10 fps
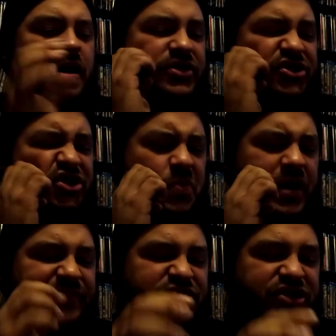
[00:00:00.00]
This is
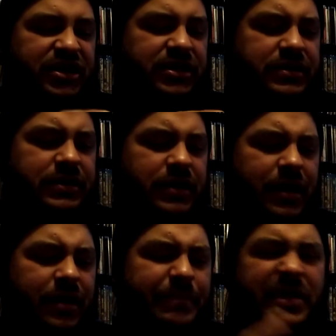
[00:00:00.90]
one I've seen
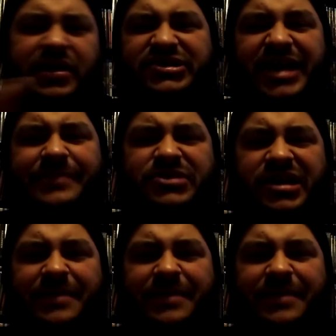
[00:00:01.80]
a million times on